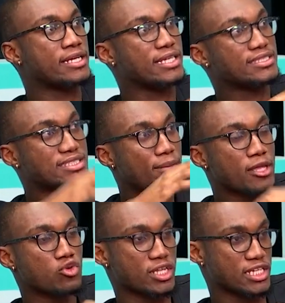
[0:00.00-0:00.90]
in
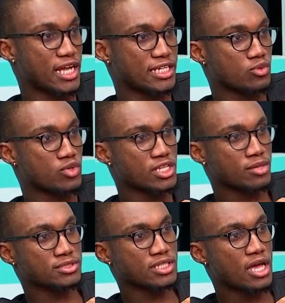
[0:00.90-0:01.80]
Semenyo and Inaki
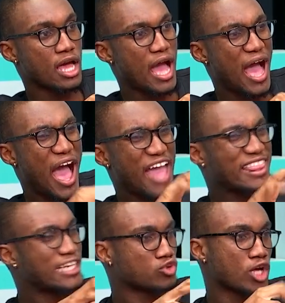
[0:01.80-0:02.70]
Williams.
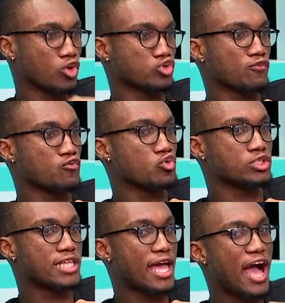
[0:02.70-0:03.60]
There's not a lot of
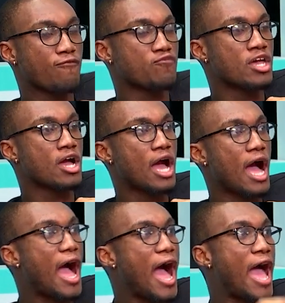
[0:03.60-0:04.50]
goals there.
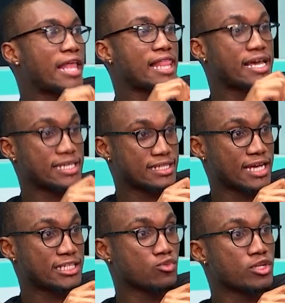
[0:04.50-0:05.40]
I like
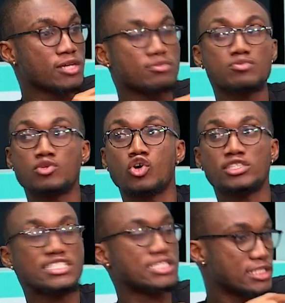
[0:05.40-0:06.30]
Inaki Williams
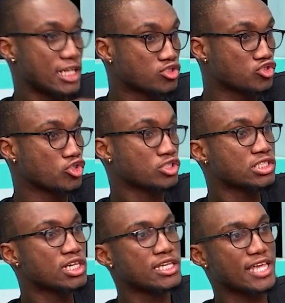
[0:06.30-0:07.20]
because he's
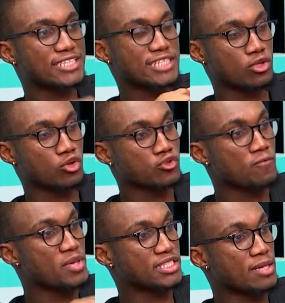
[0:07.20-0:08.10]
industrious. He has a lot
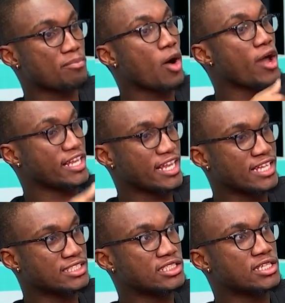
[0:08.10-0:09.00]
of pace and power and
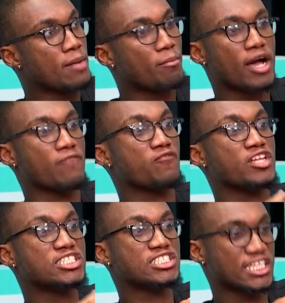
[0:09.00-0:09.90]
energy. But
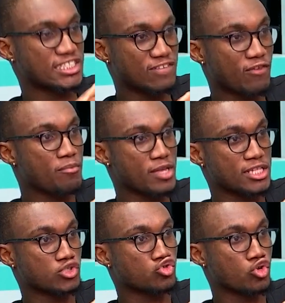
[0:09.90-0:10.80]
finishing has never been
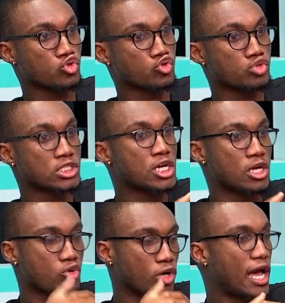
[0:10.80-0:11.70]
his strong suit.
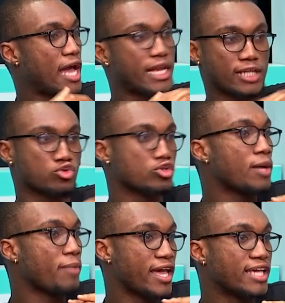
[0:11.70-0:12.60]
Look, I like to look
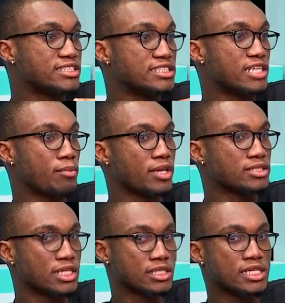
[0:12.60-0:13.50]
at my XG
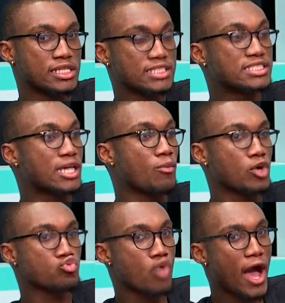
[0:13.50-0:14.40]
numbers. And this is
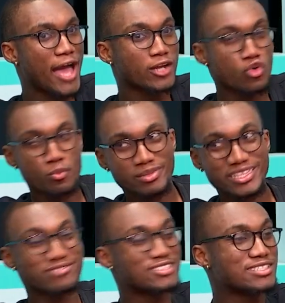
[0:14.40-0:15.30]
someone who I don't
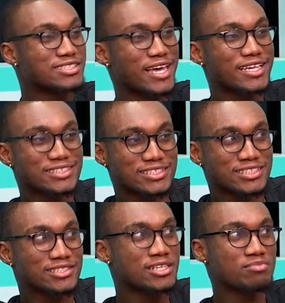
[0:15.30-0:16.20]
believe since
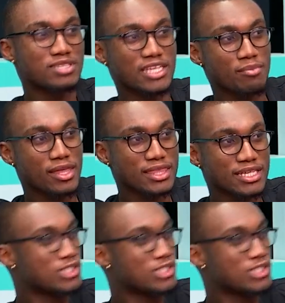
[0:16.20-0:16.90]
XG became a thing, he's